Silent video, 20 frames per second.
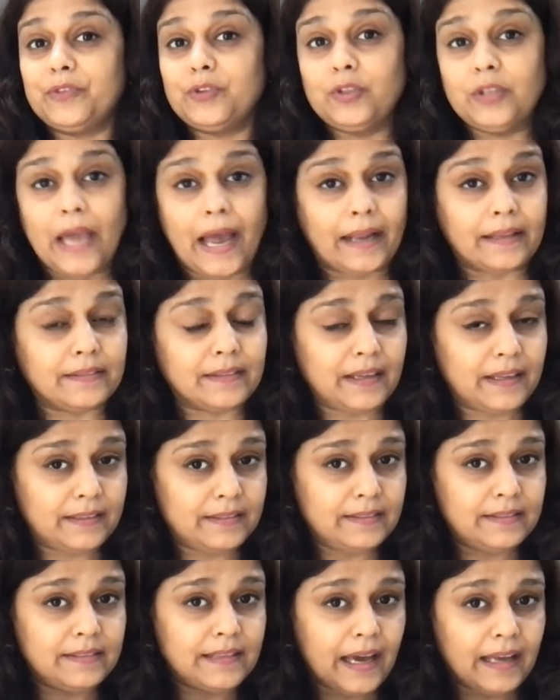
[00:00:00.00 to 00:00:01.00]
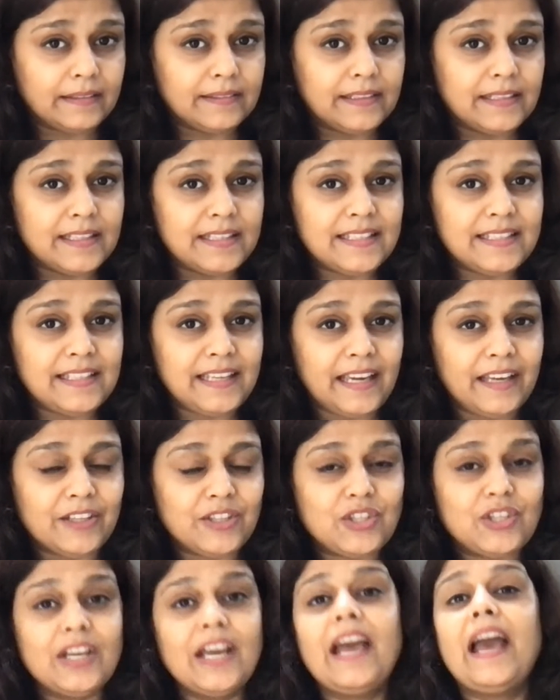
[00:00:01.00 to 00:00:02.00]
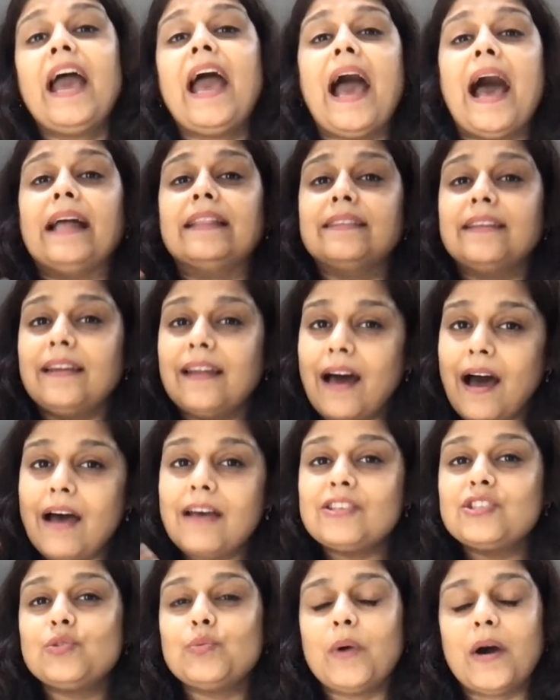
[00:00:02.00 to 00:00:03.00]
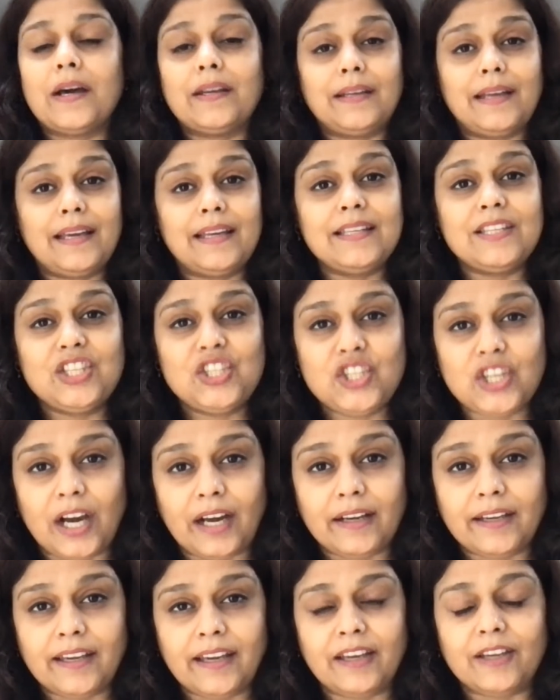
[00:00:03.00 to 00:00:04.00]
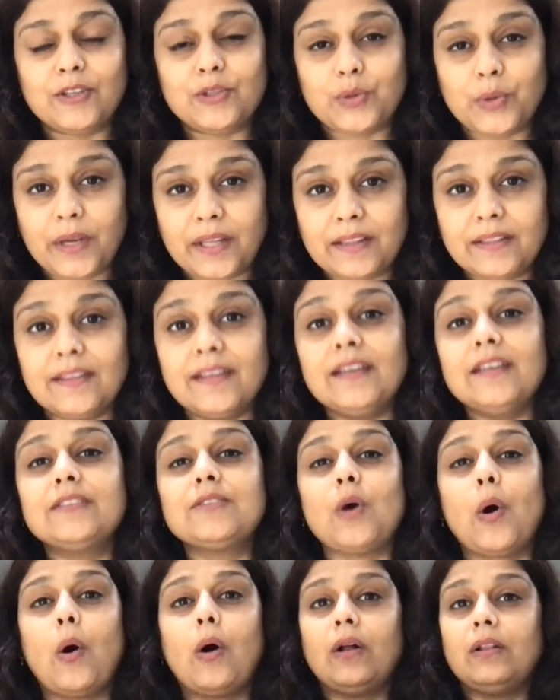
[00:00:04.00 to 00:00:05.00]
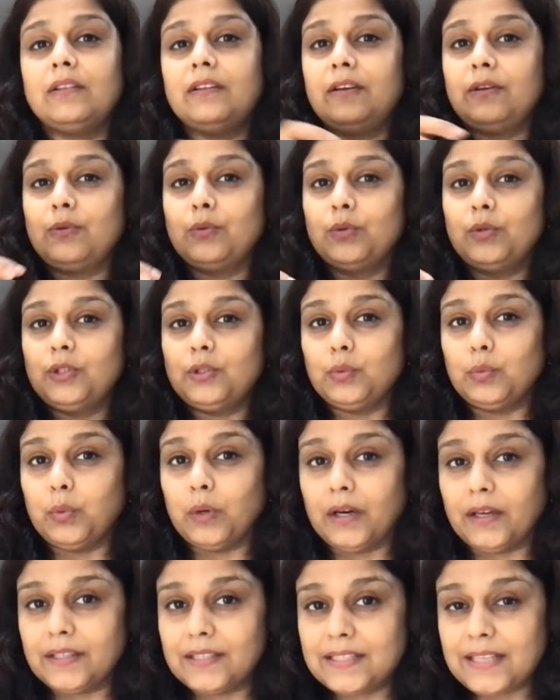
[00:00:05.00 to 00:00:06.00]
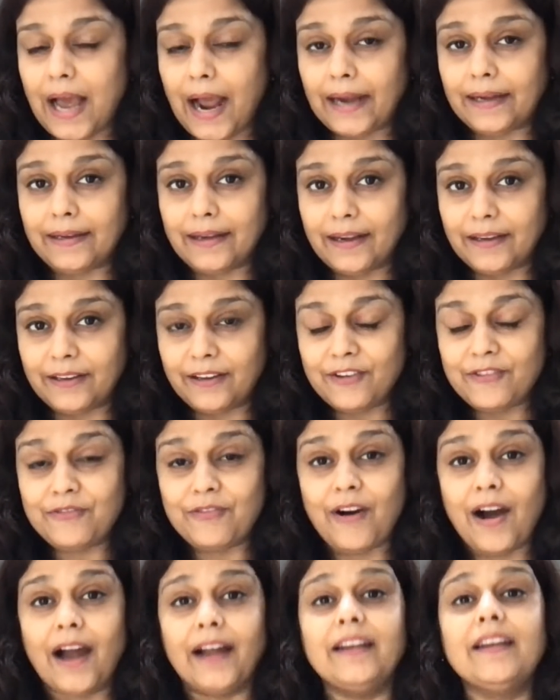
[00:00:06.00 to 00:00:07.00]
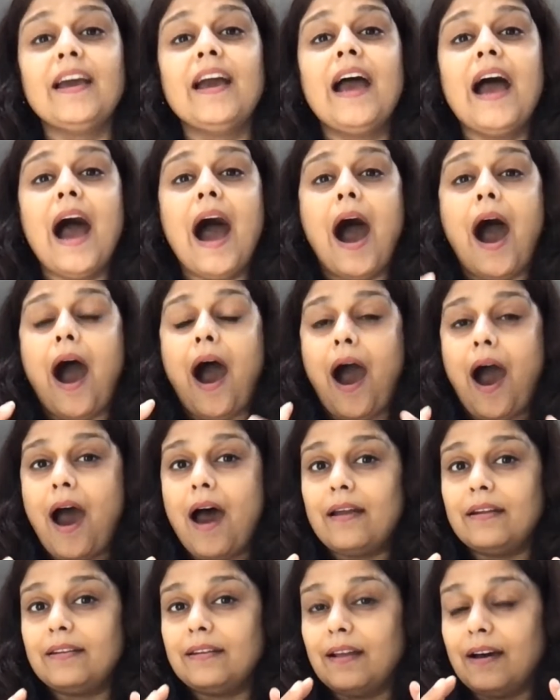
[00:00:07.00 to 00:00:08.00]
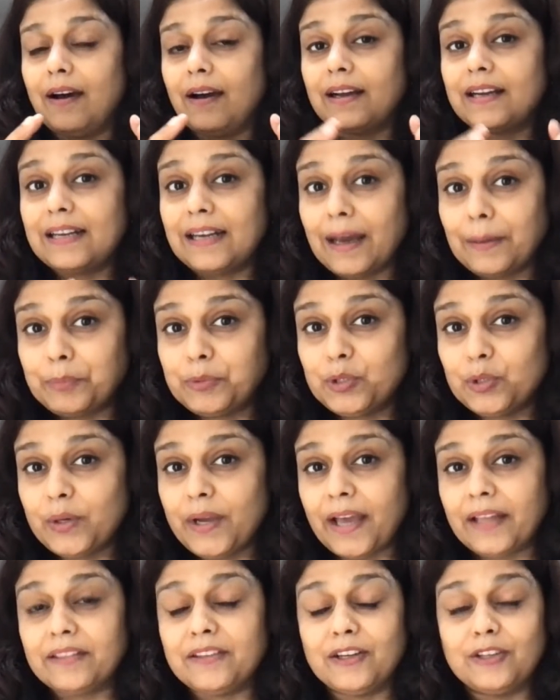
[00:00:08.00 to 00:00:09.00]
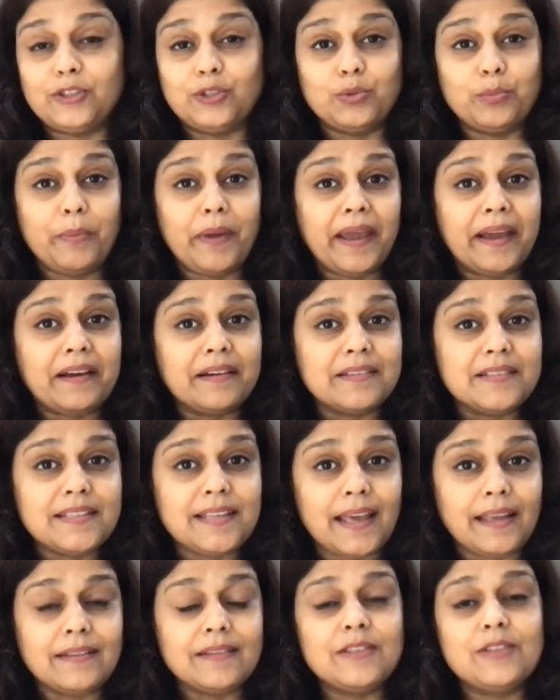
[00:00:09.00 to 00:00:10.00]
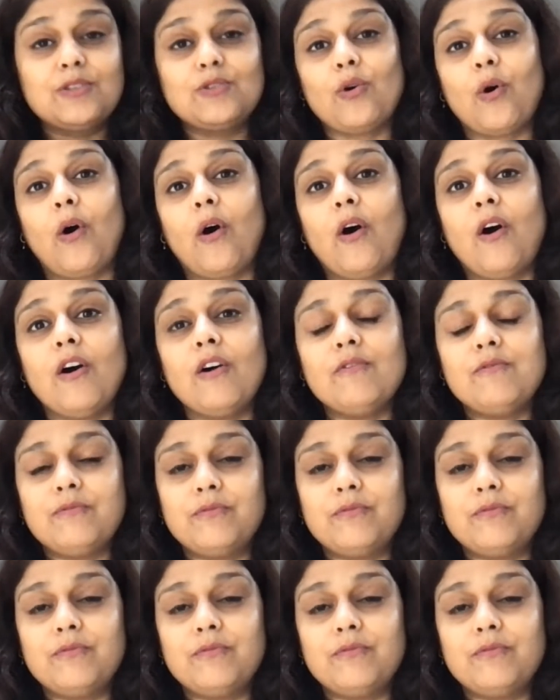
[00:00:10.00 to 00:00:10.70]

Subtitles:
at this stage. And the last one is chunking. So in this, all the root words identified are clubbed together to make a sense of